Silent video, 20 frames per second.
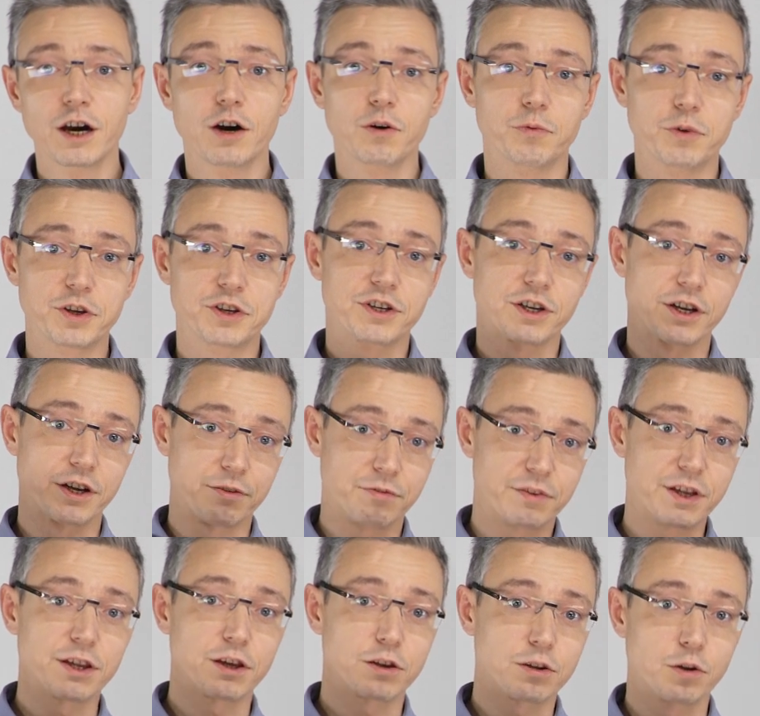which are
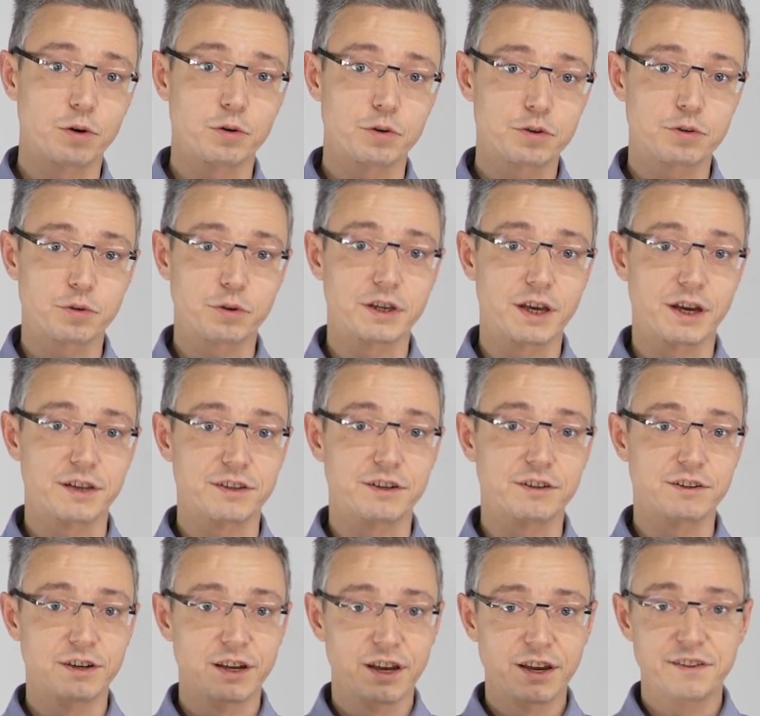very close
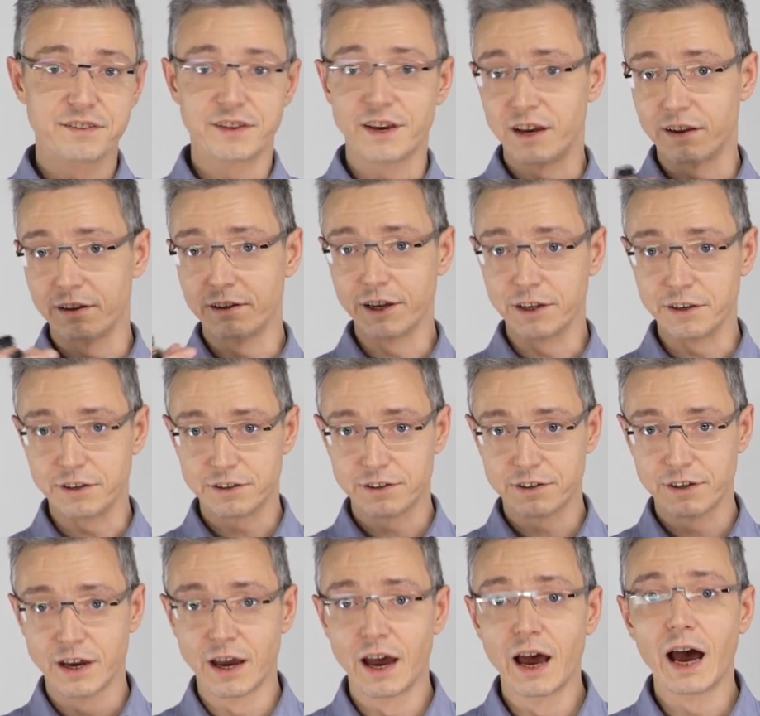together, they are linked,